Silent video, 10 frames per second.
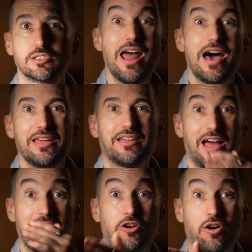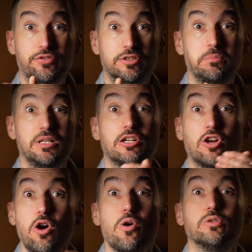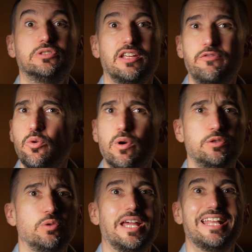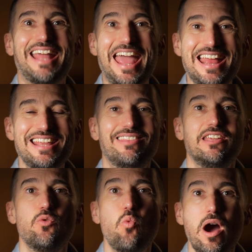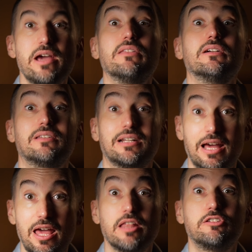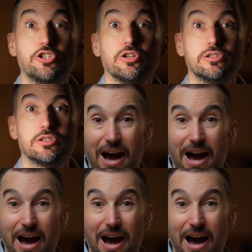like uncomfortably close if you want to get anything wider than a headshot.